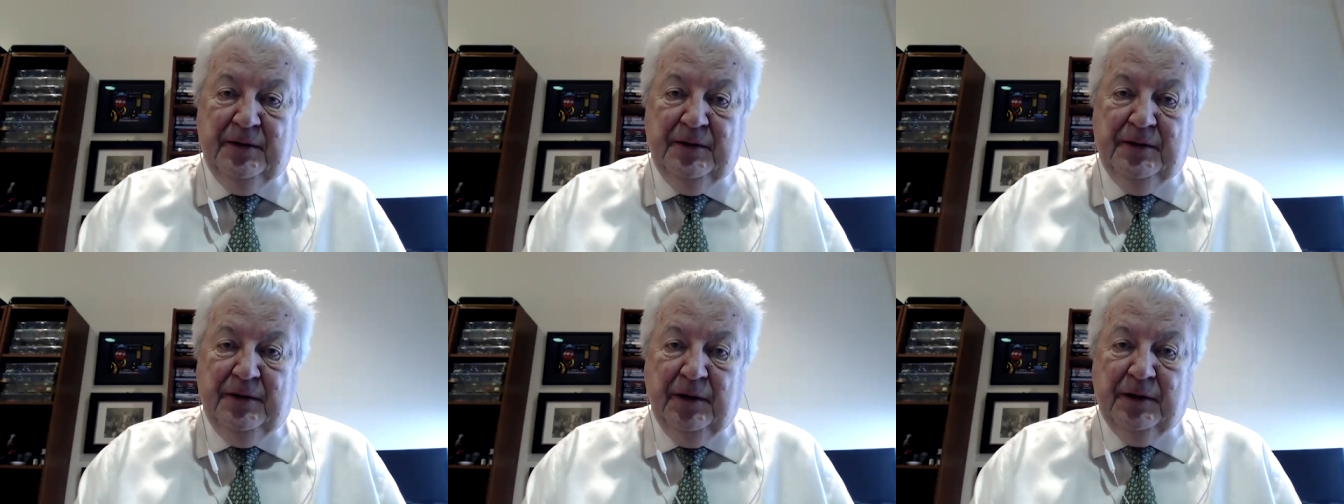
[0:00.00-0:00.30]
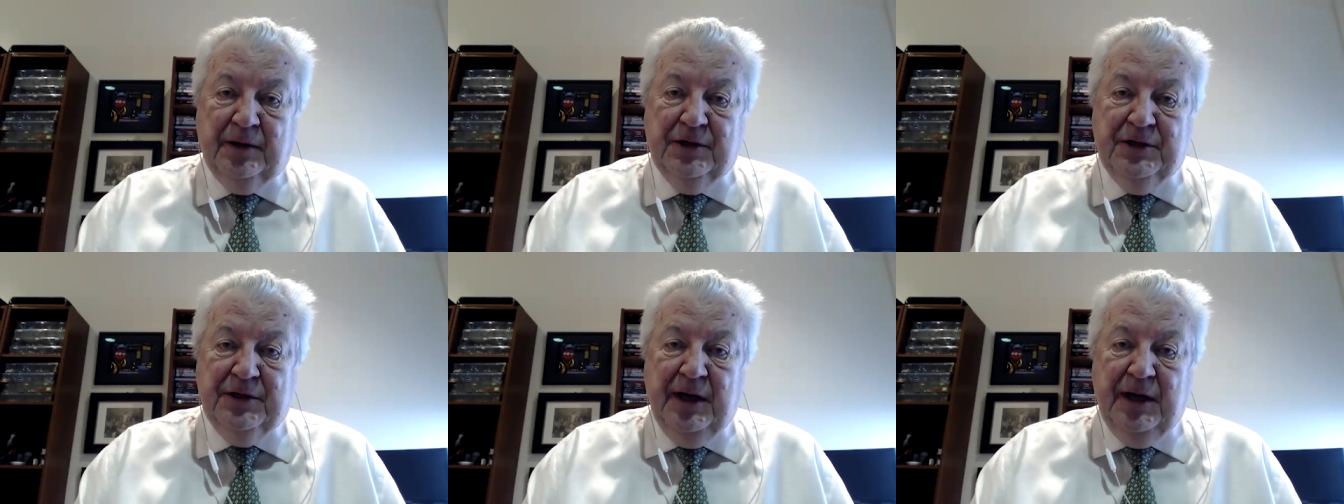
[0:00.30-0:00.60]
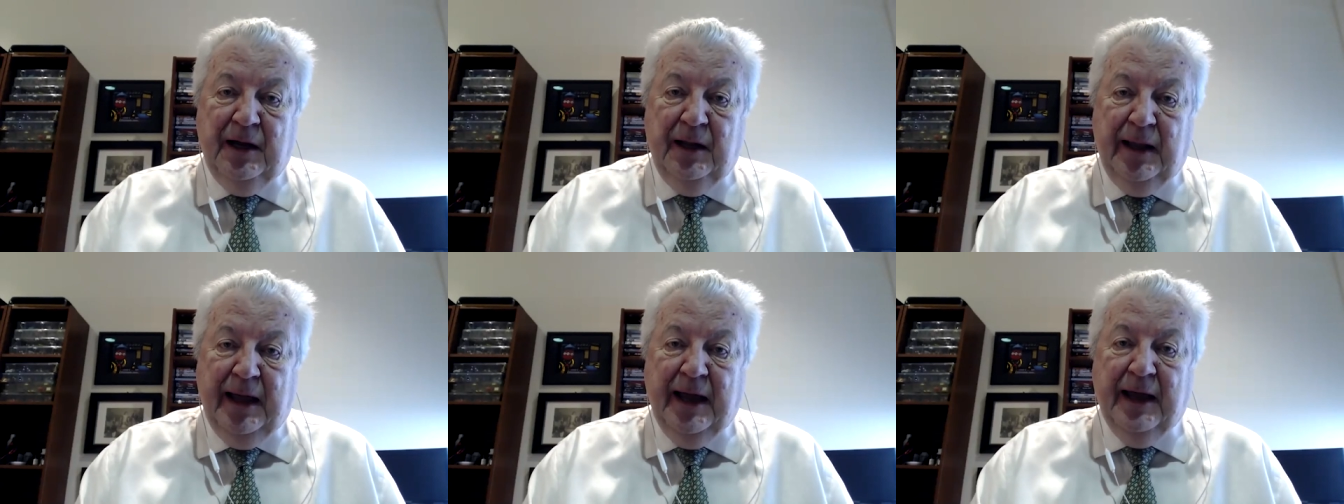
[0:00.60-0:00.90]
took
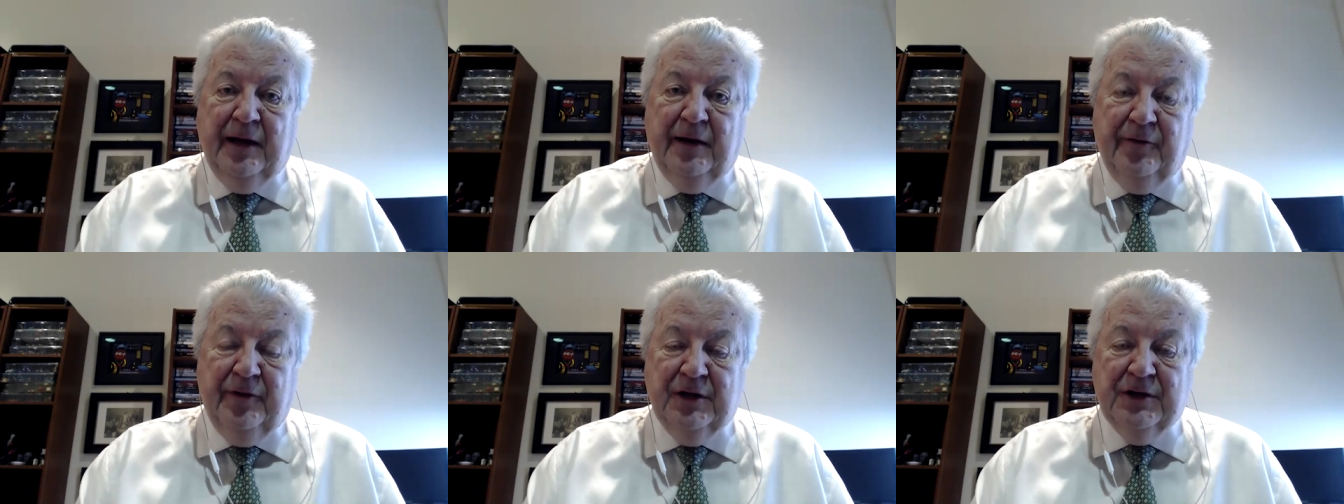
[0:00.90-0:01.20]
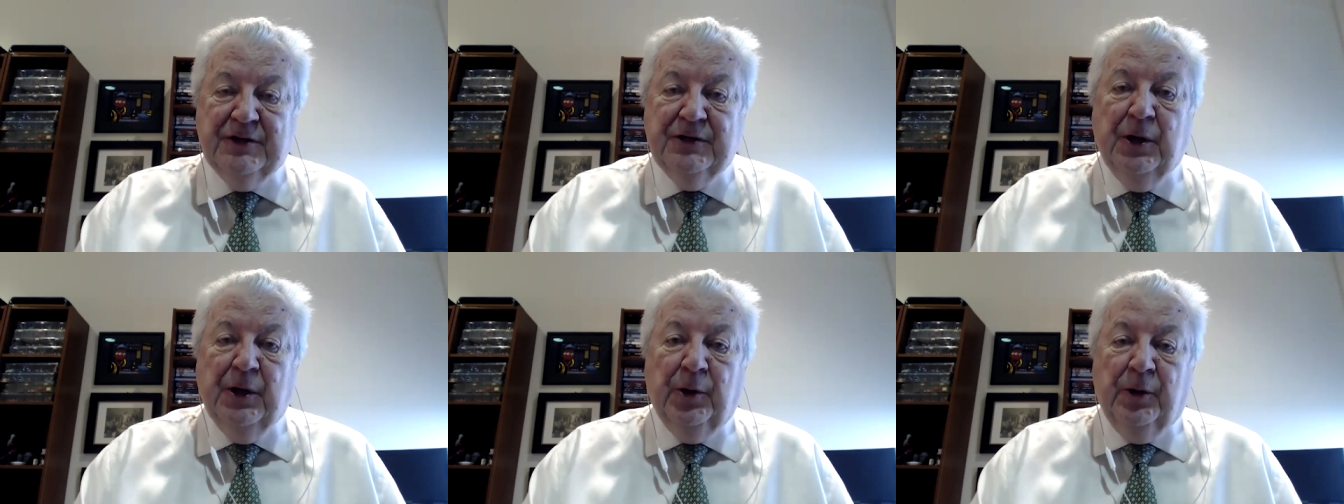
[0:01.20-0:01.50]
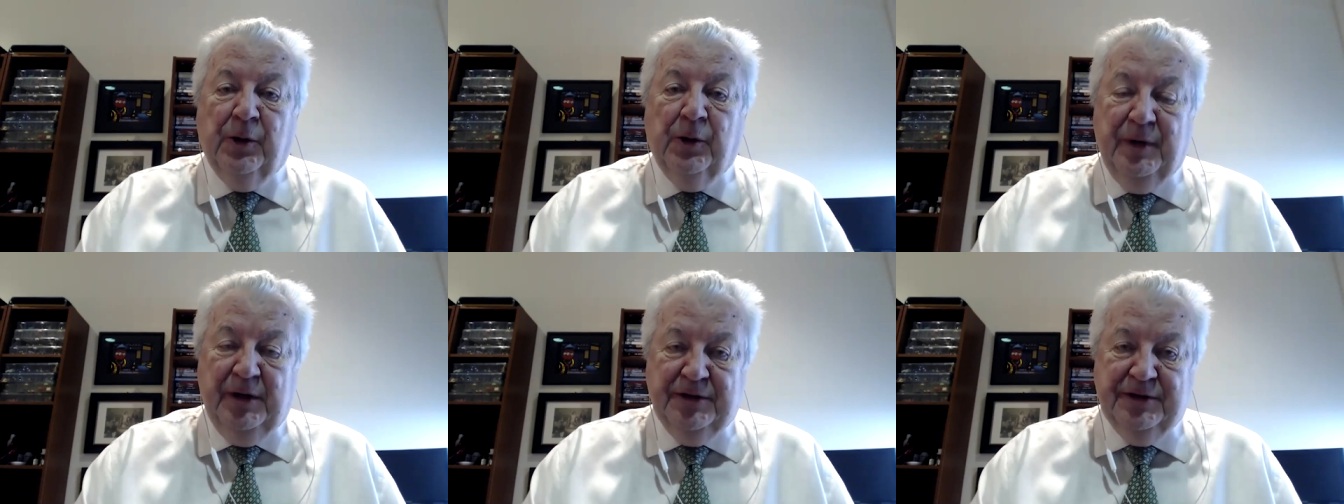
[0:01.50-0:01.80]
Shell out of the
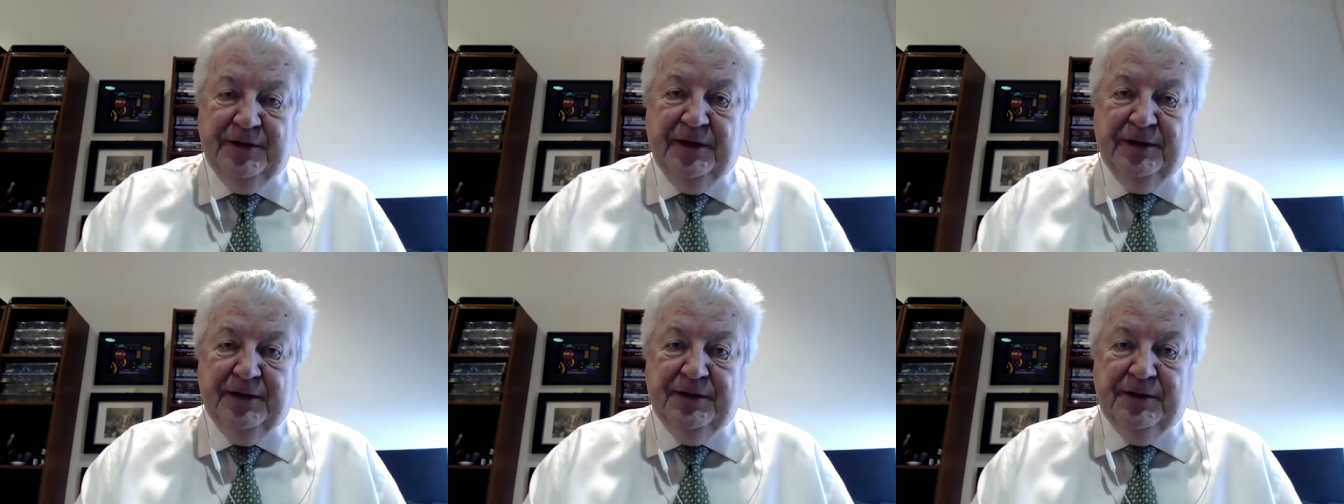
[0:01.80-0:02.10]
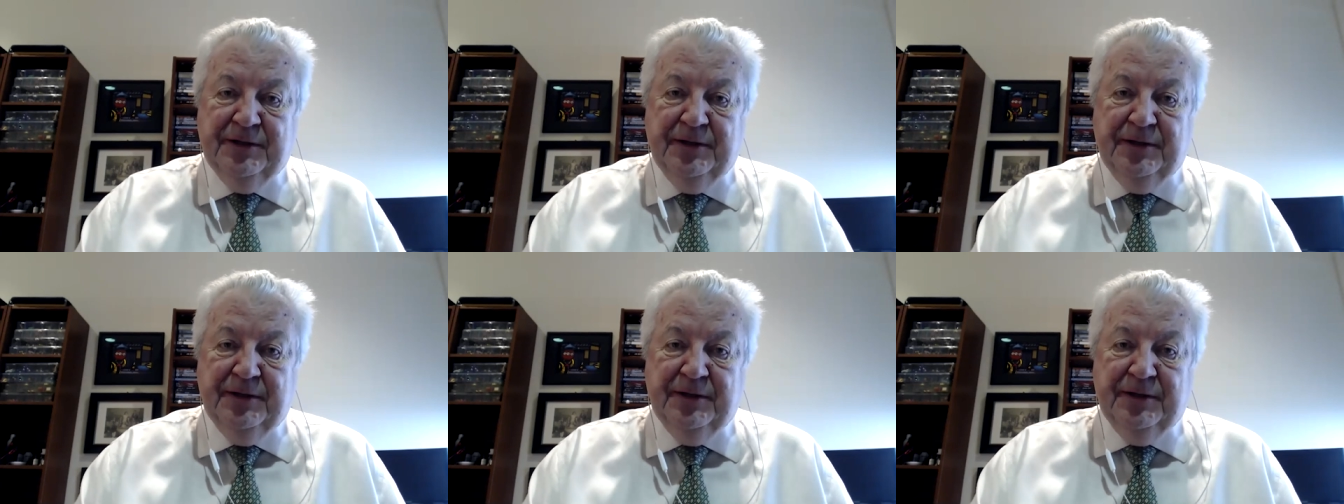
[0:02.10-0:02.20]
solar business